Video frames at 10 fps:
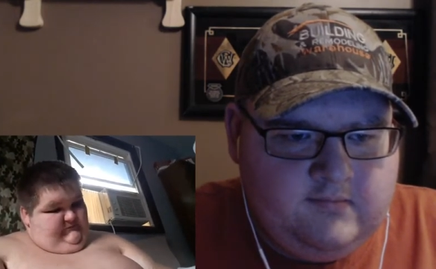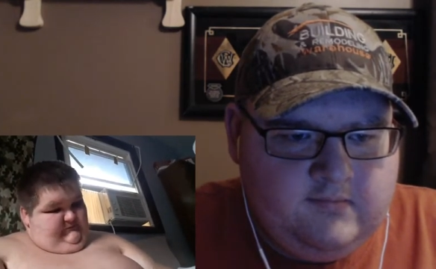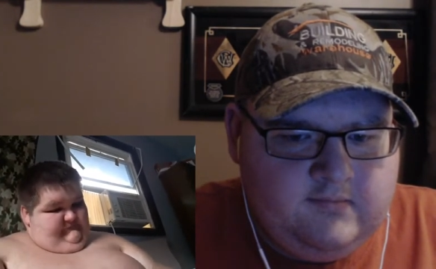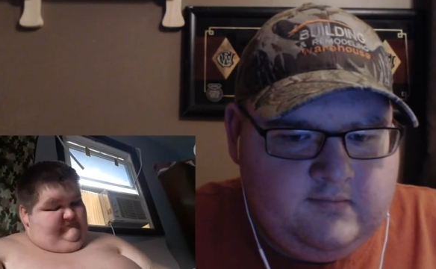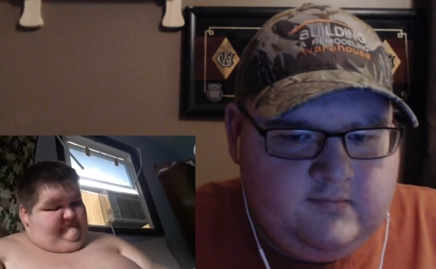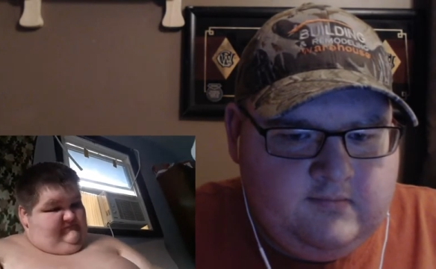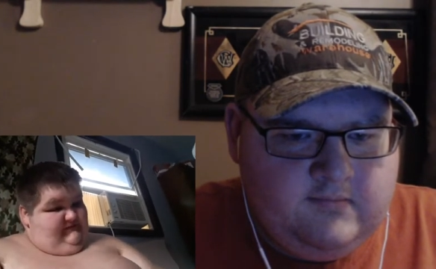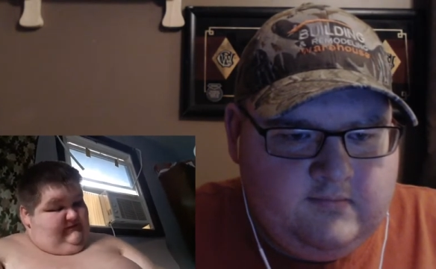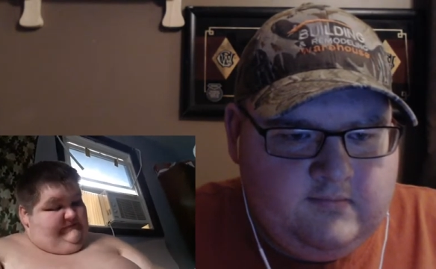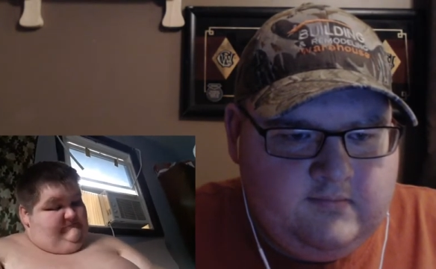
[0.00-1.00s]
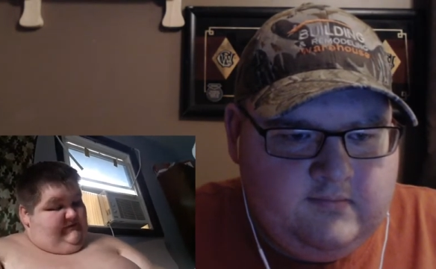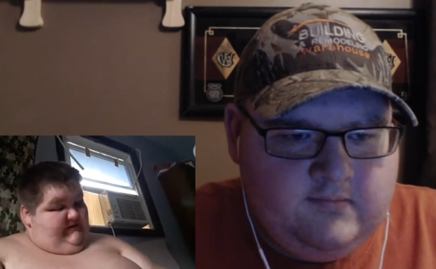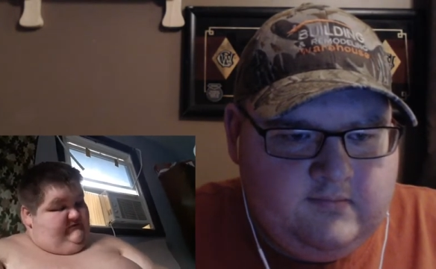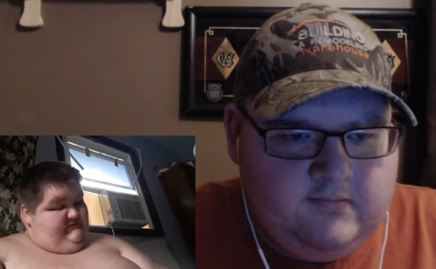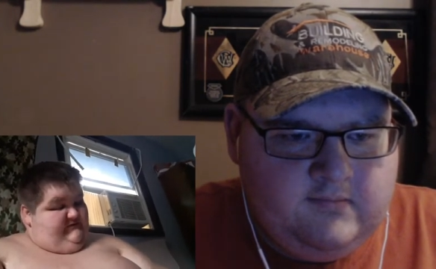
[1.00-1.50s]
Speaker 1: And if you see
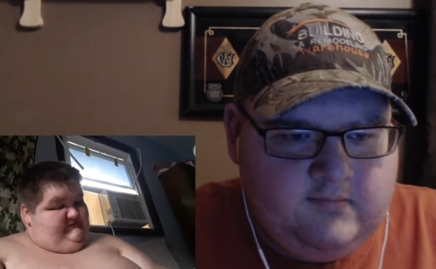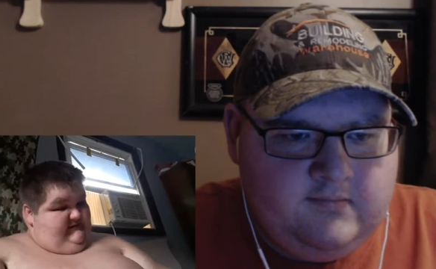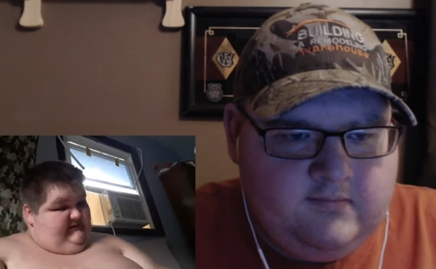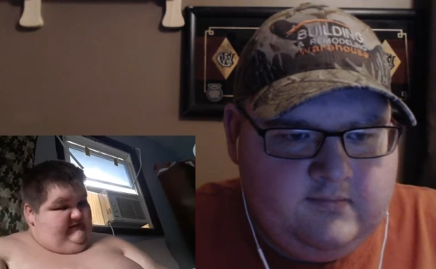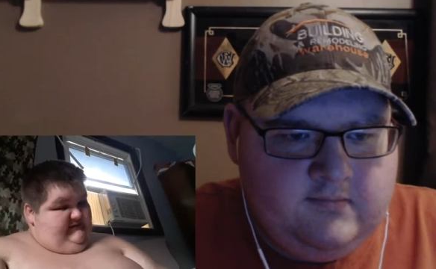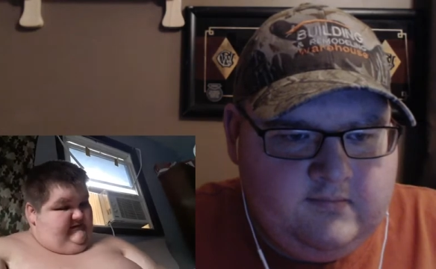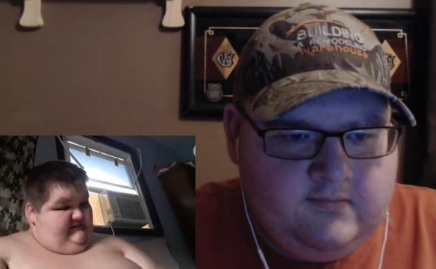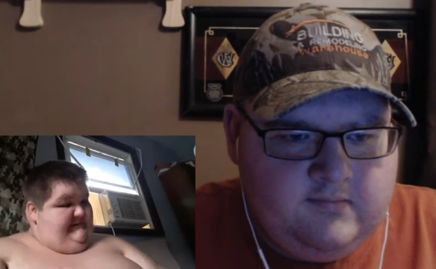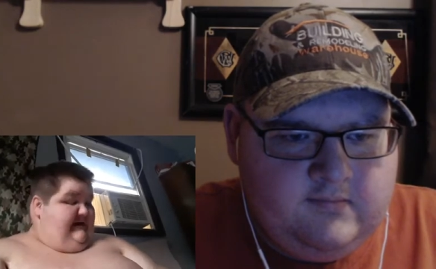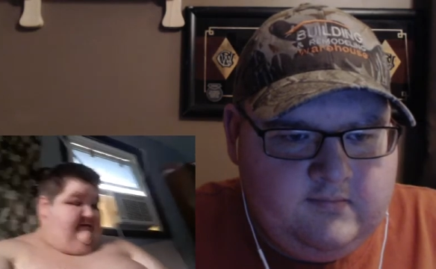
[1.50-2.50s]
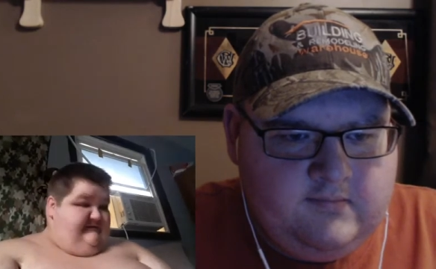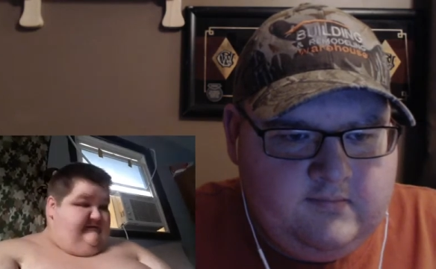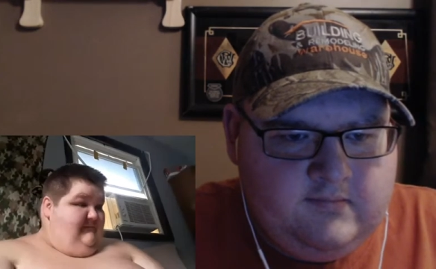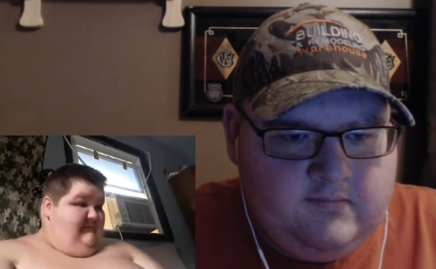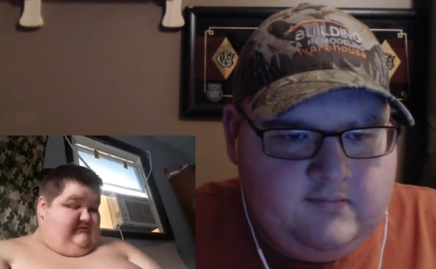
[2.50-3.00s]
my address on here, I'm not gonna
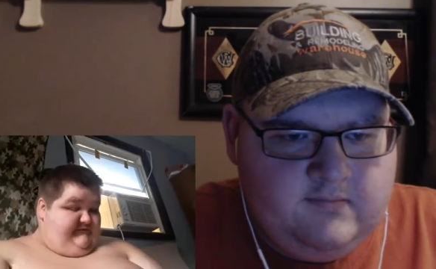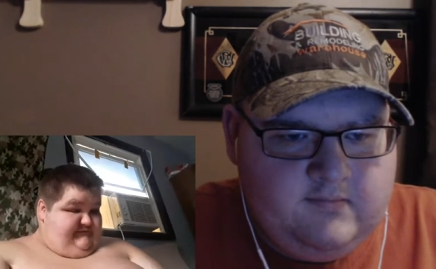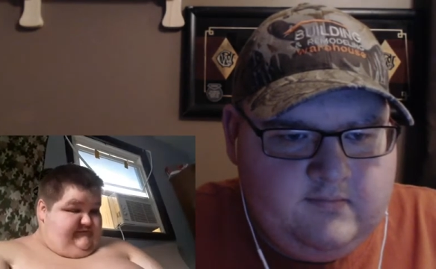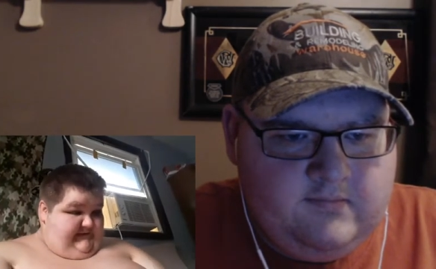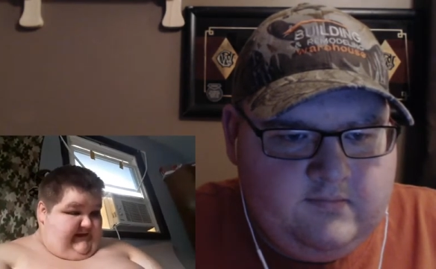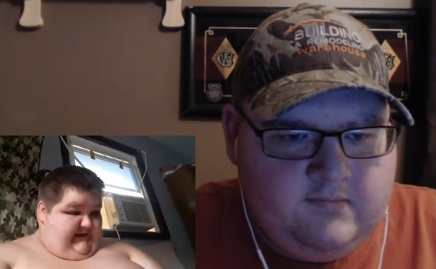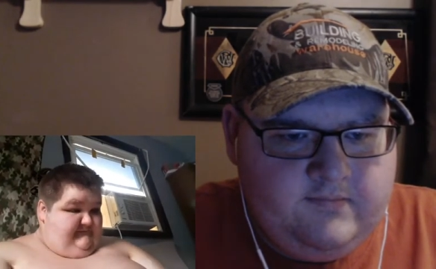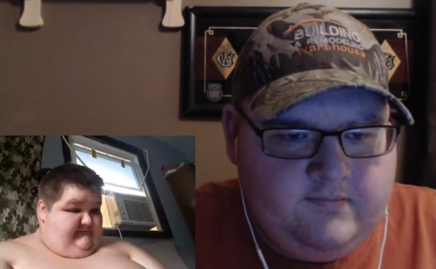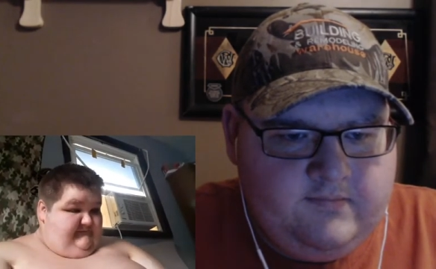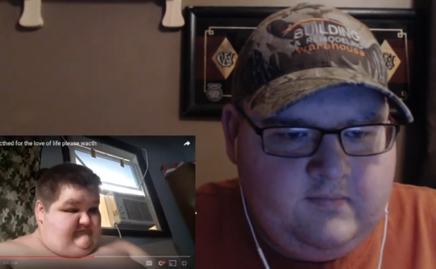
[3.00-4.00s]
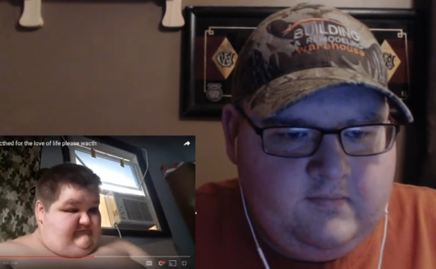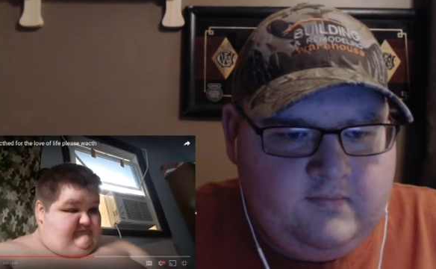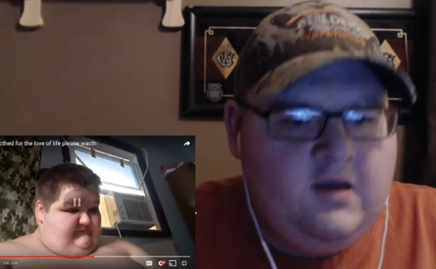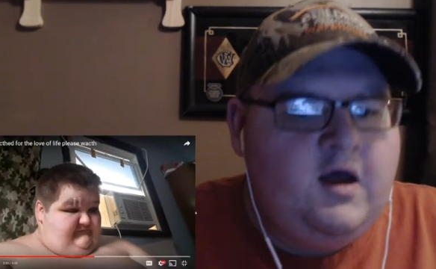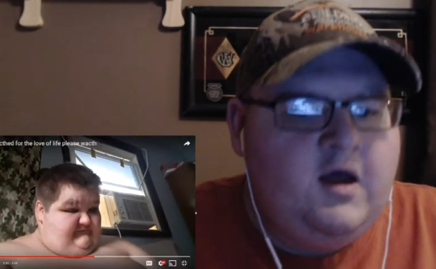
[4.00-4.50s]
say my address out loud, but if you see
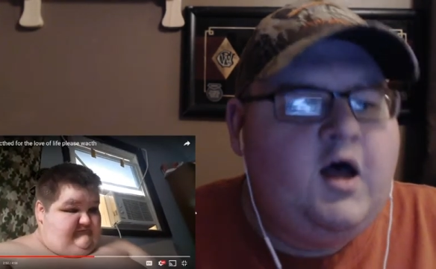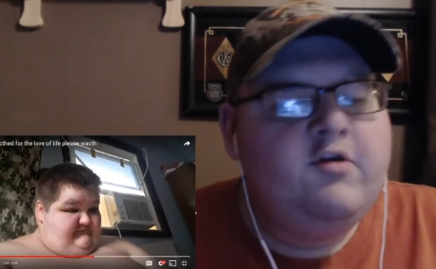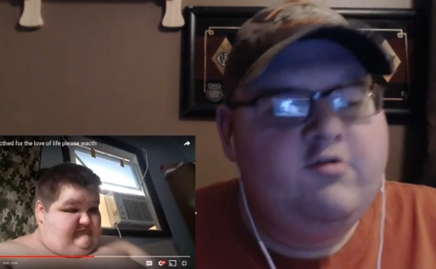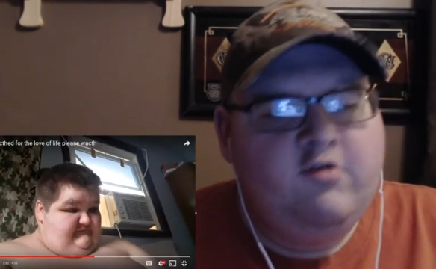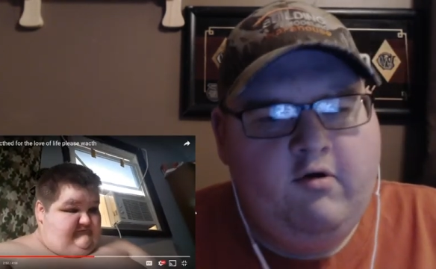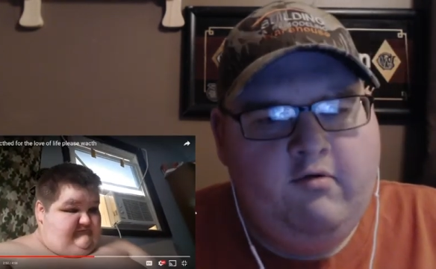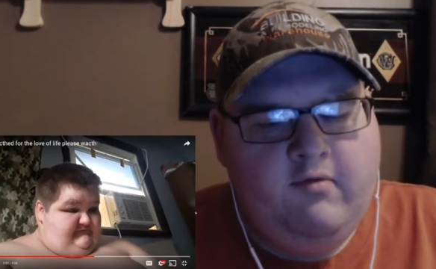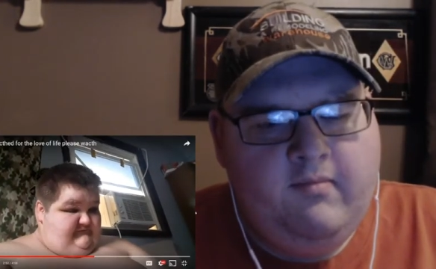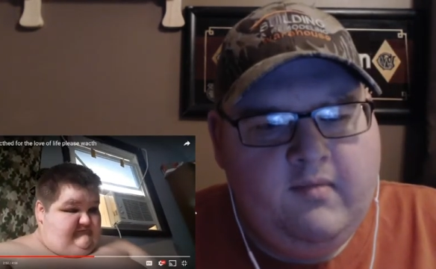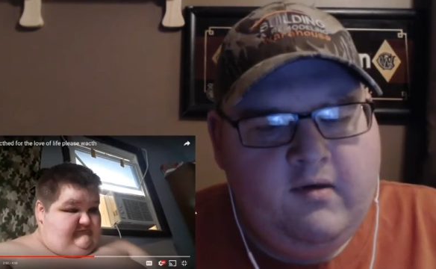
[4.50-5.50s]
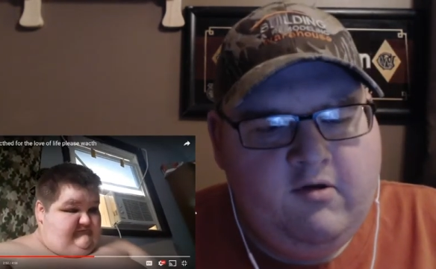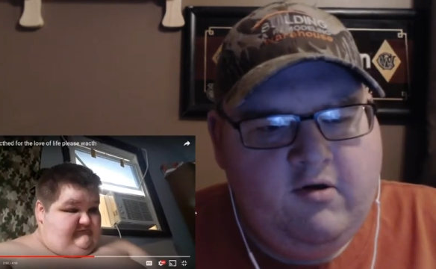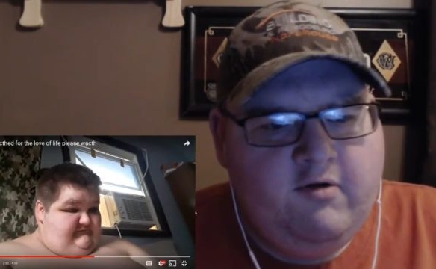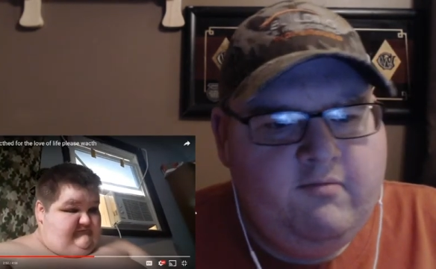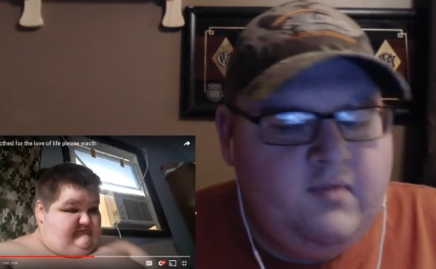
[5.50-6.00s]
Speaker 2: also, you
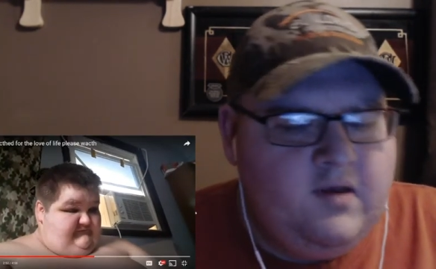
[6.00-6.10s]
know,